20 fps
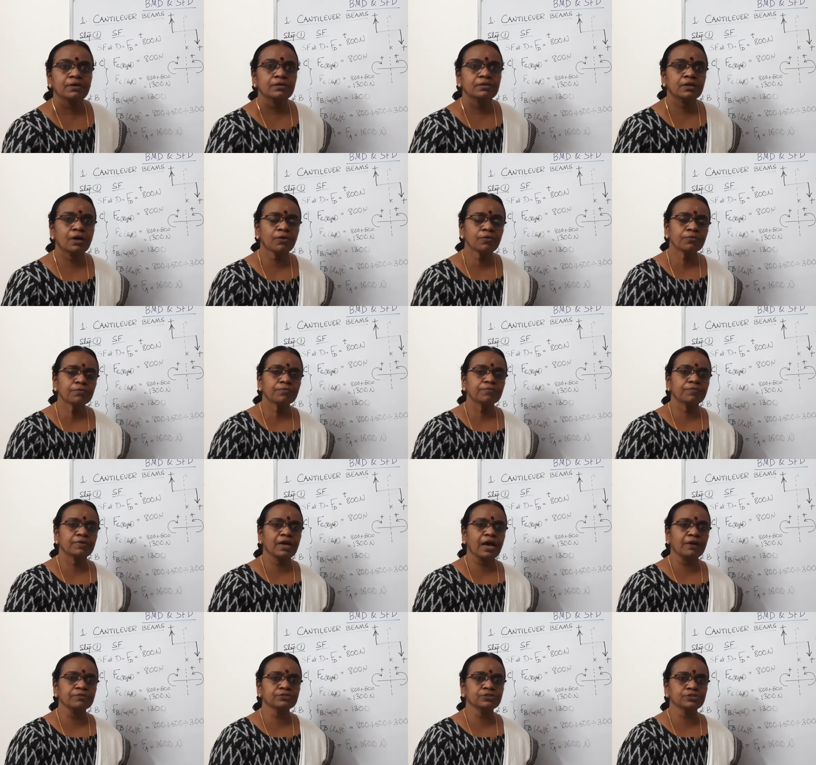Now we
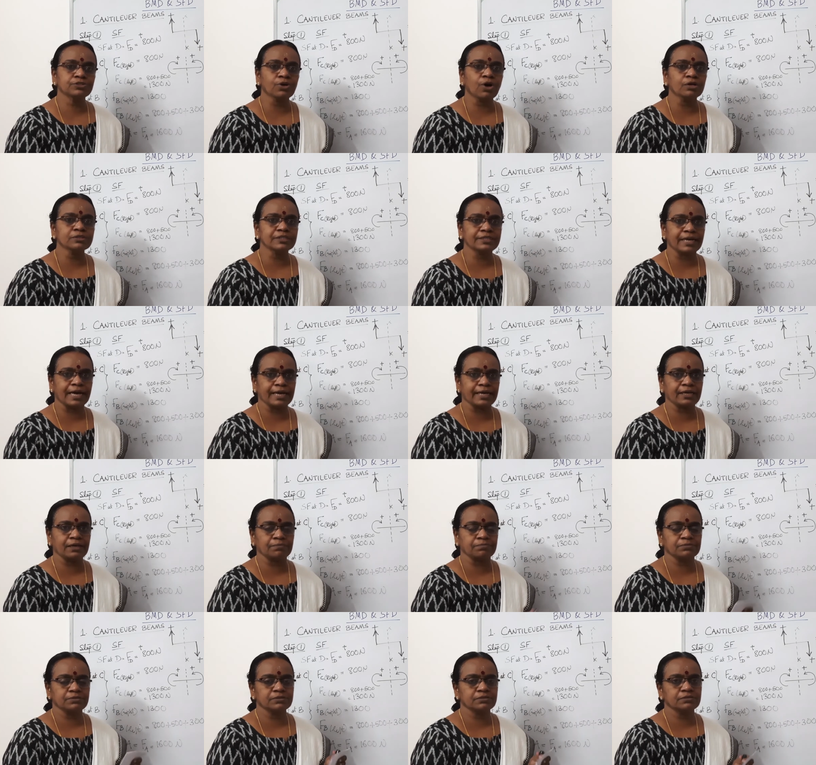have to draw the
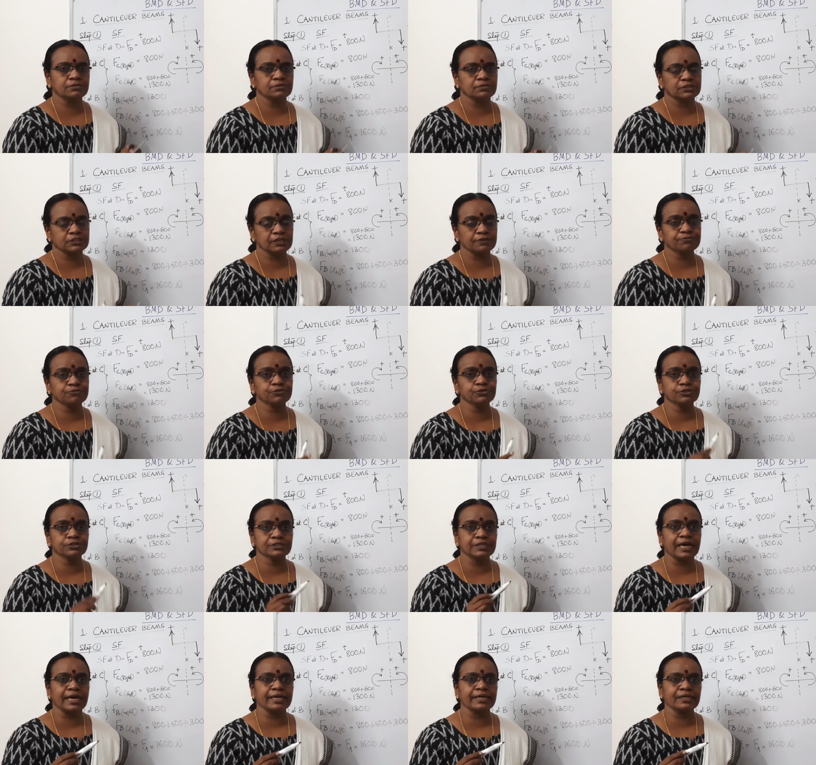diagram. Shear force
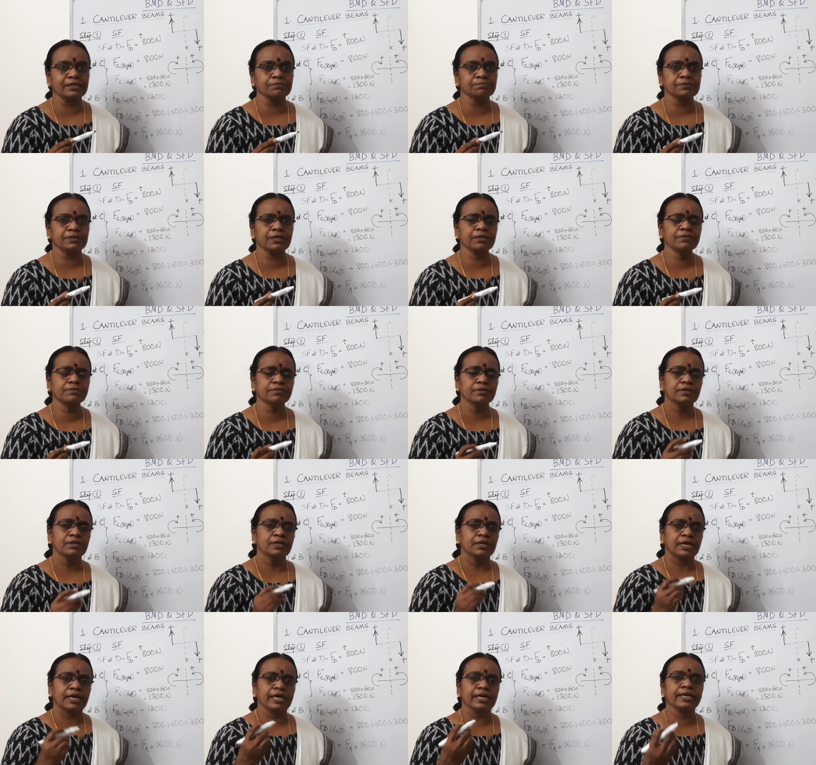diagram means
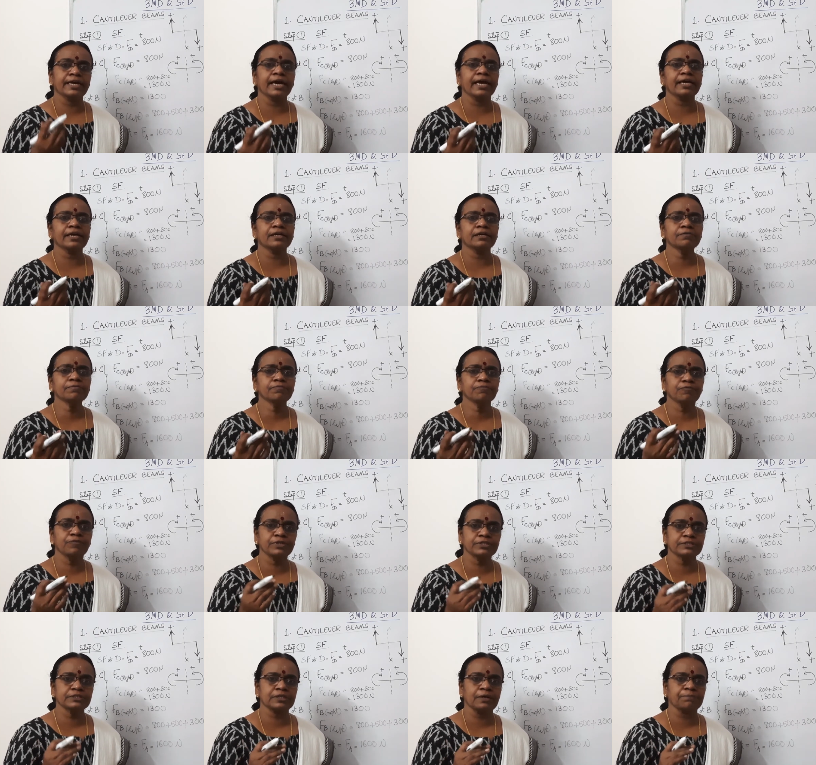a diagram
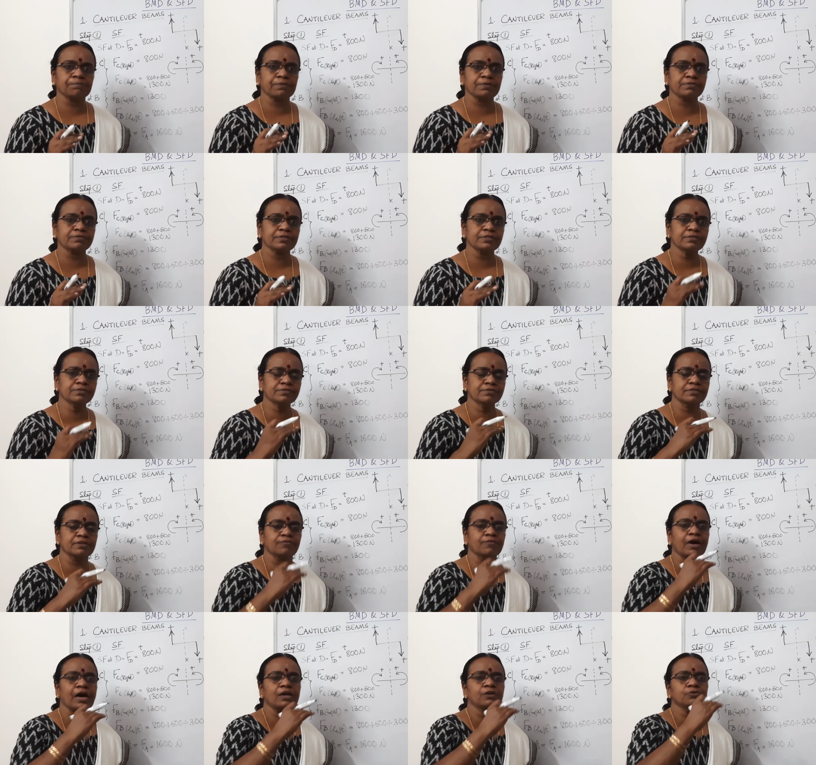which represents the
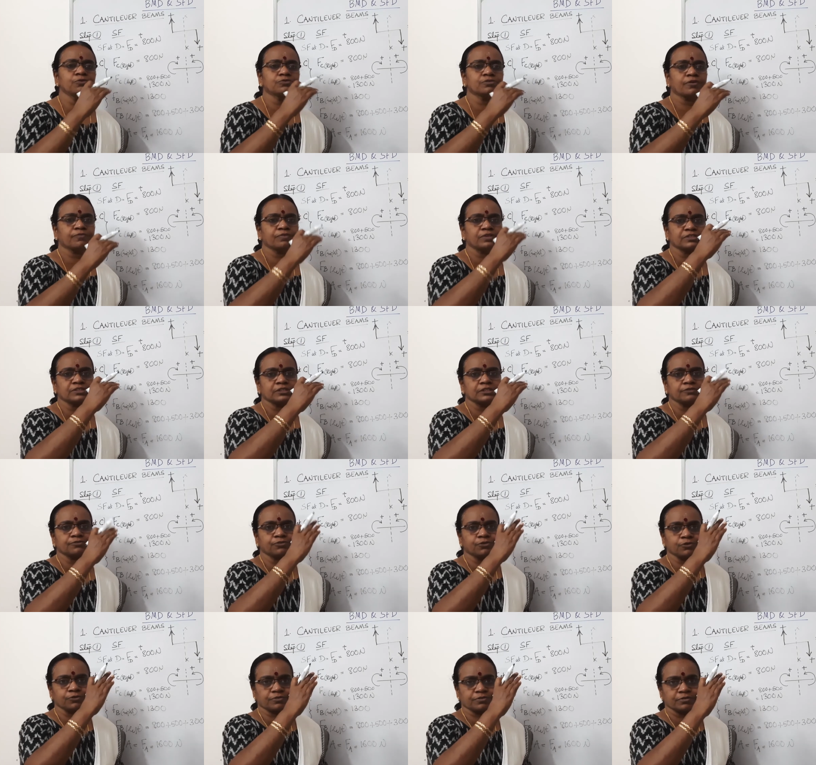values of the shear
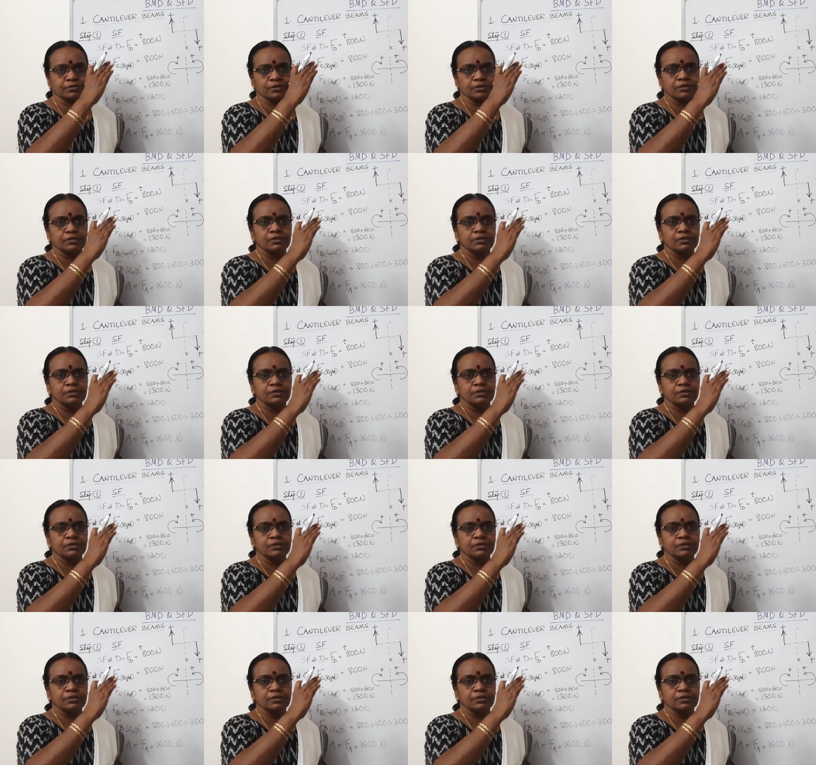force.